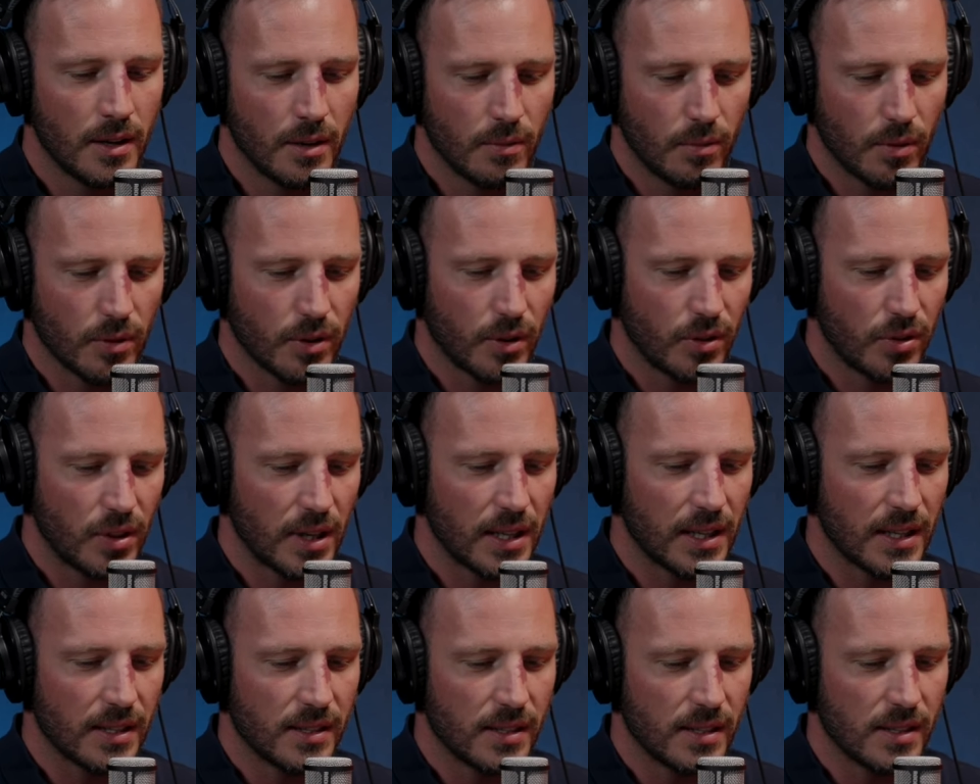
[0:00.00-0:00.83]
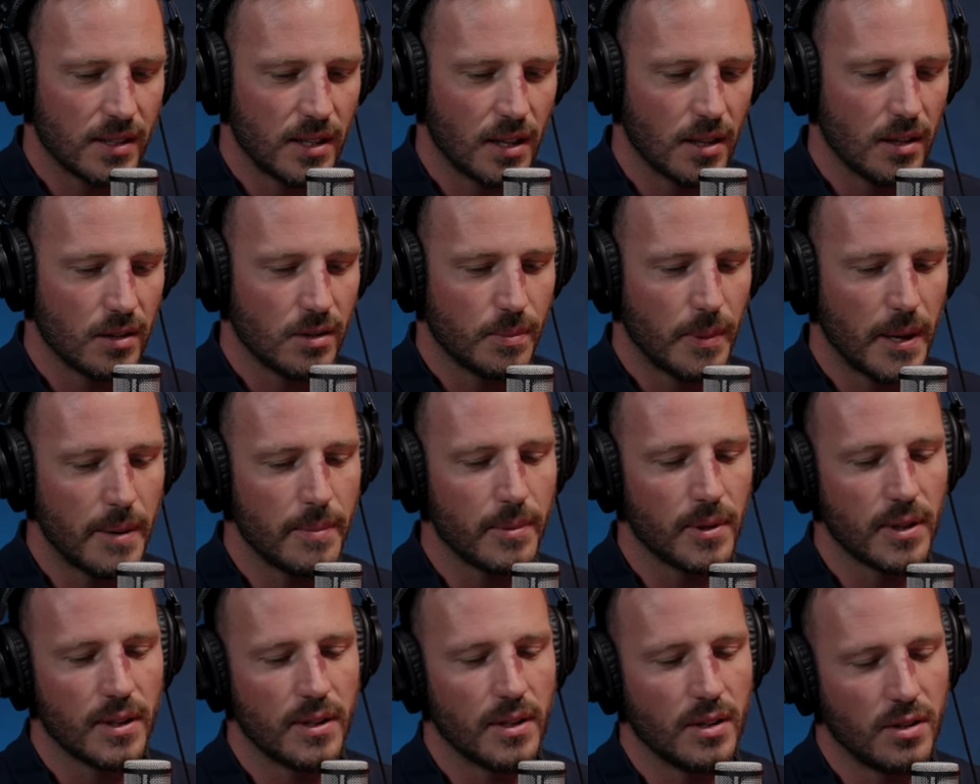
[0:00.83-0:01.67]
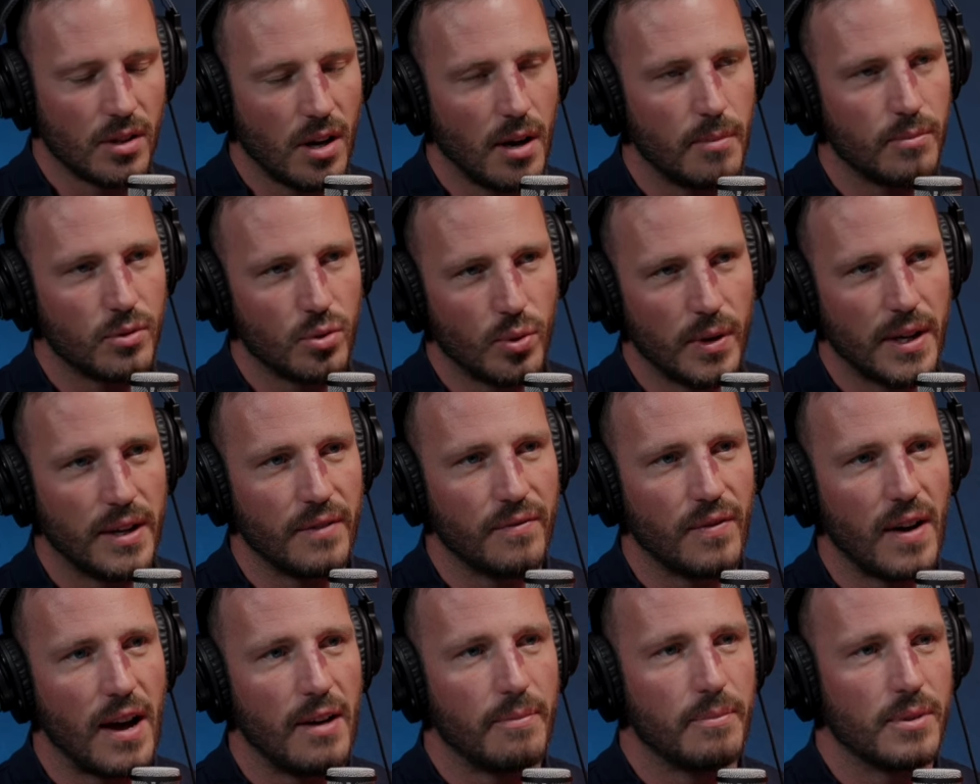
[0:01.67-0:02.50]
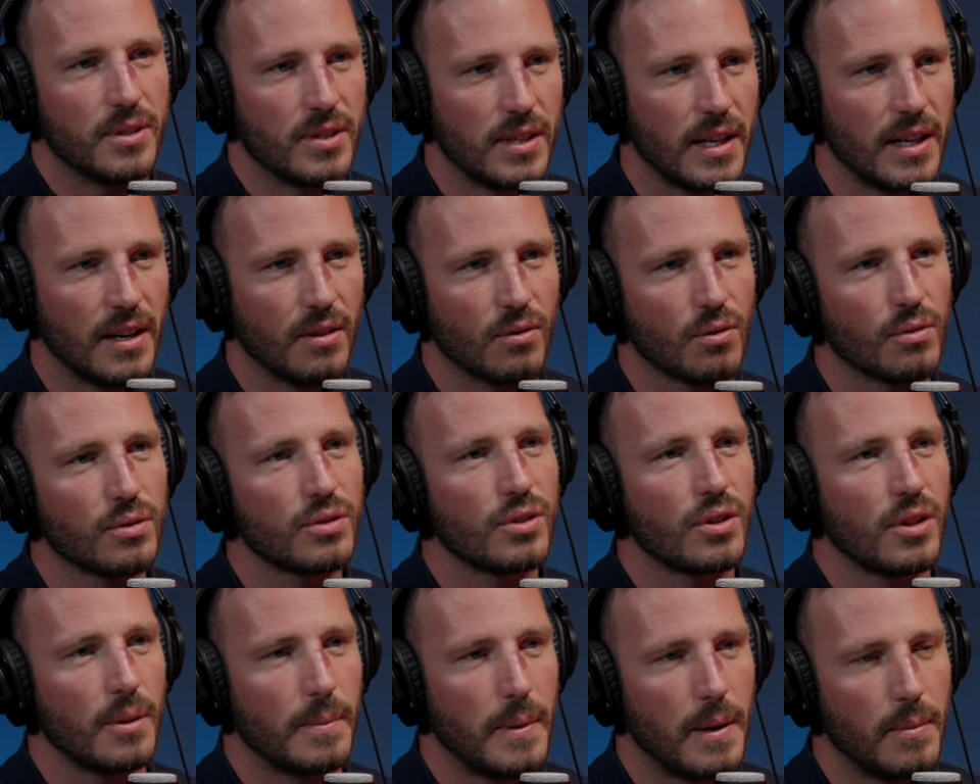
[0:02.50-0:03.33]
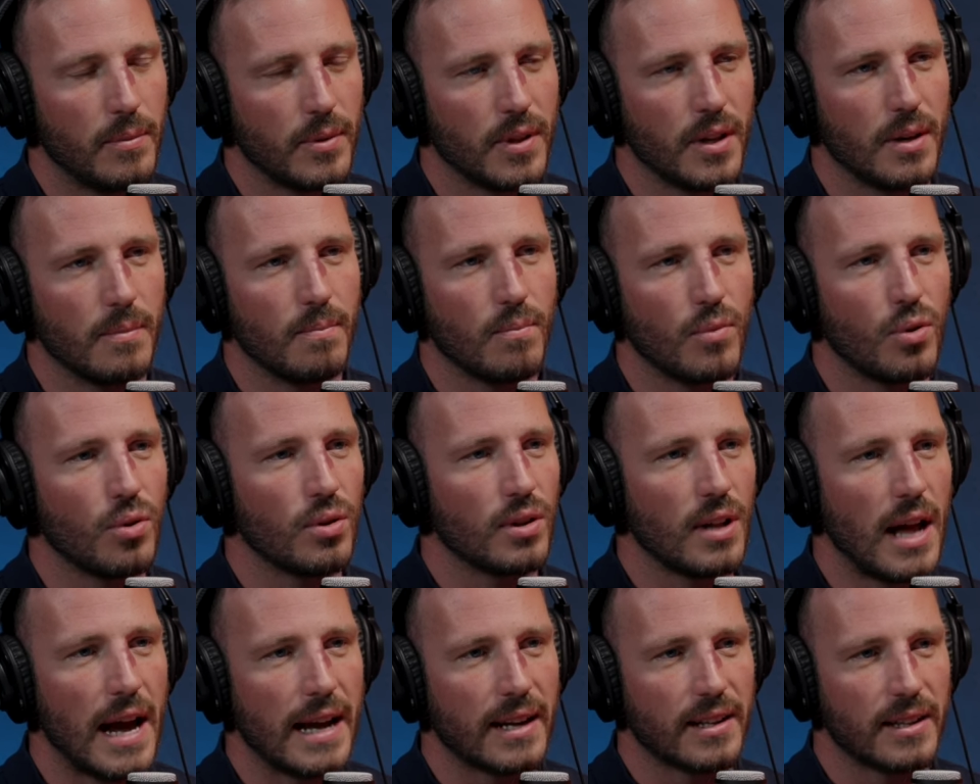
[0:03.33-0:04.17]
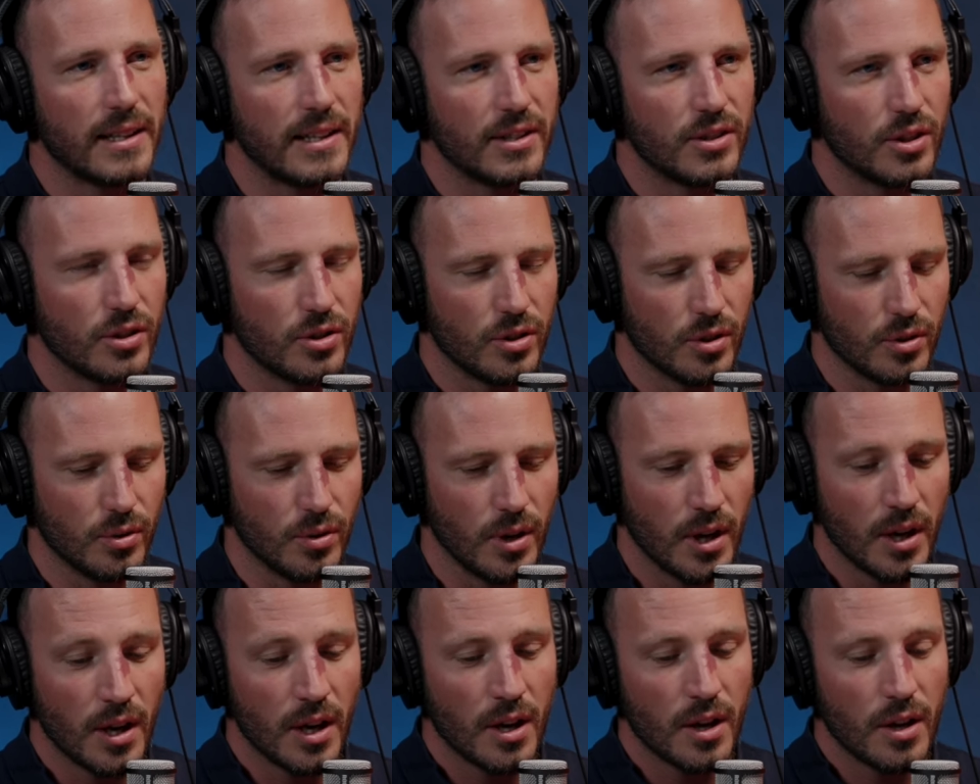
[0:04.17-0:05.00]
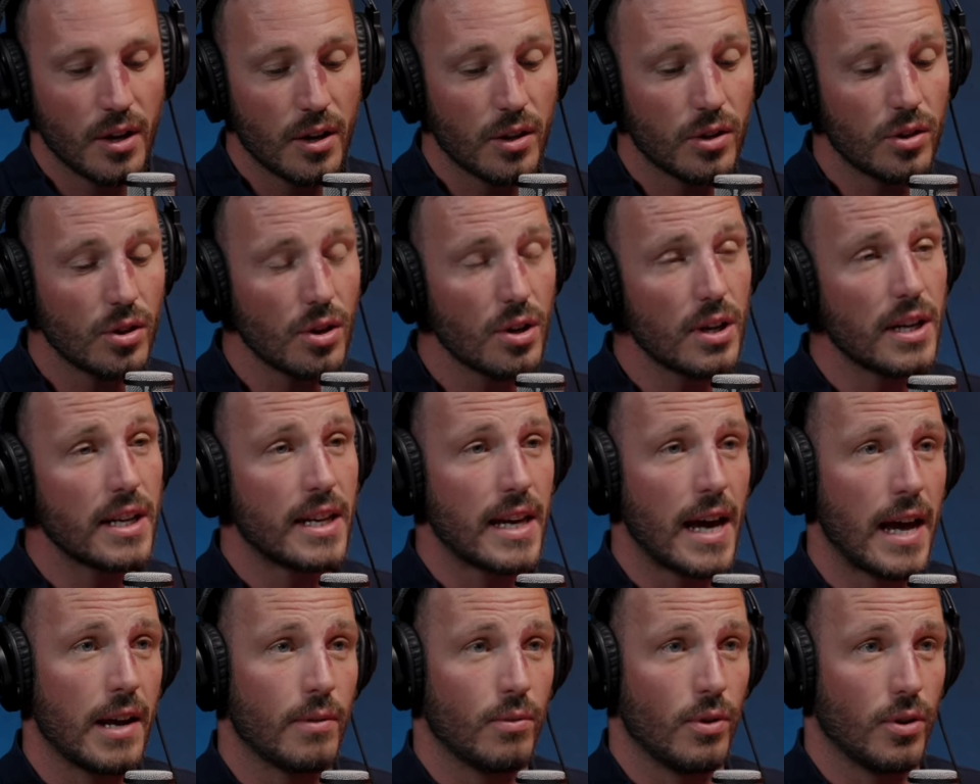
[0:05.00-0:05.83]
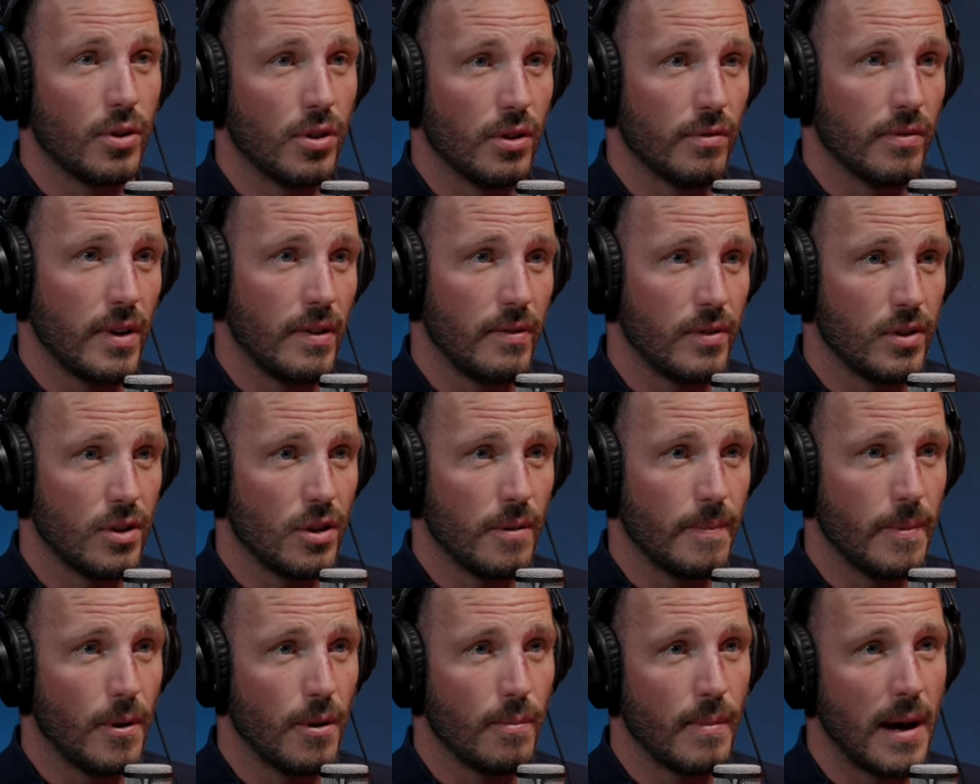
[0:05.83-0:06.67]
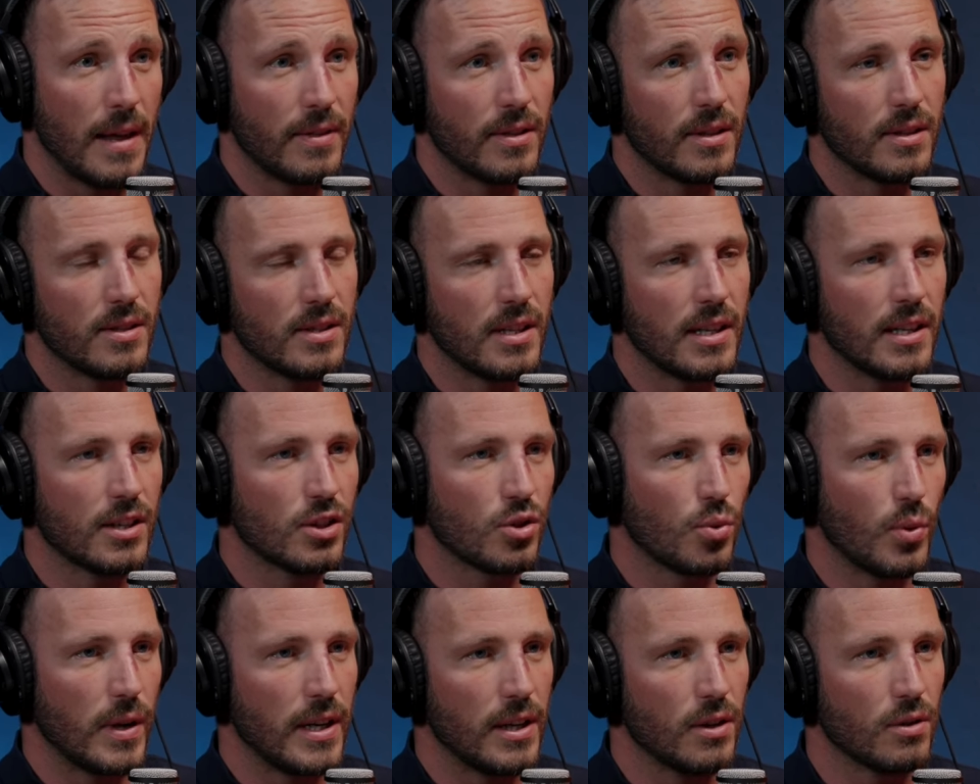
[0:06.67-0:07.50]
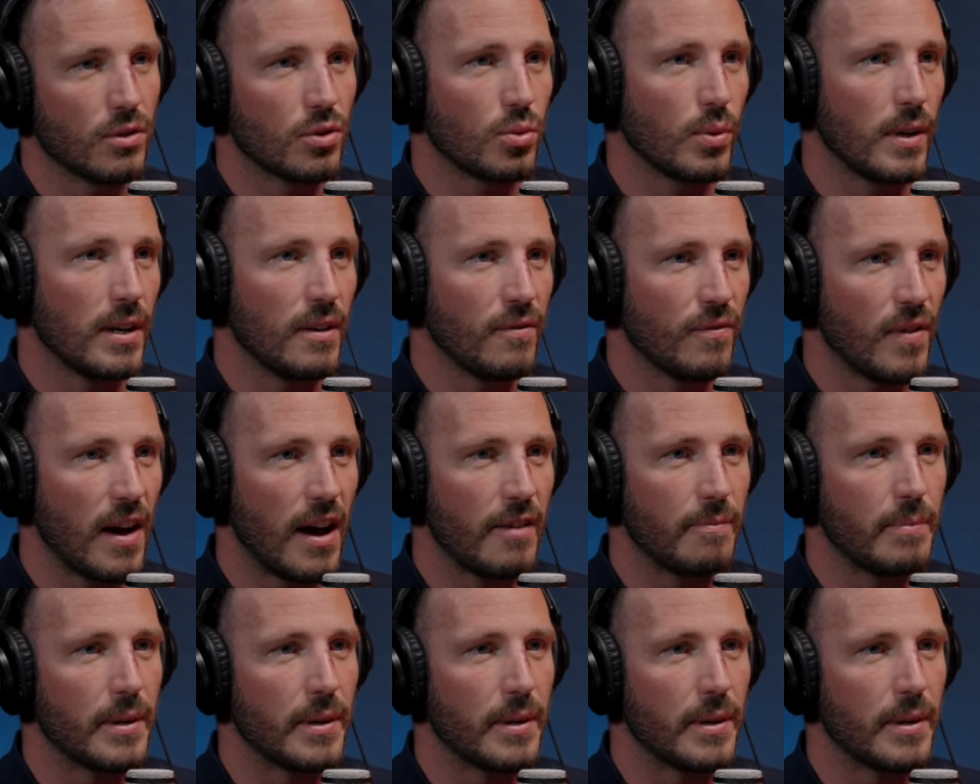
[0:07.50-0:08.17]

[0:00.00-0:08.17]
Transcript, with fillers: Well, the thing is, is those people in the top twenty-five percent are also the people that are more likely to do thirty K worth of revenue per month instead of twenty or twenty-five.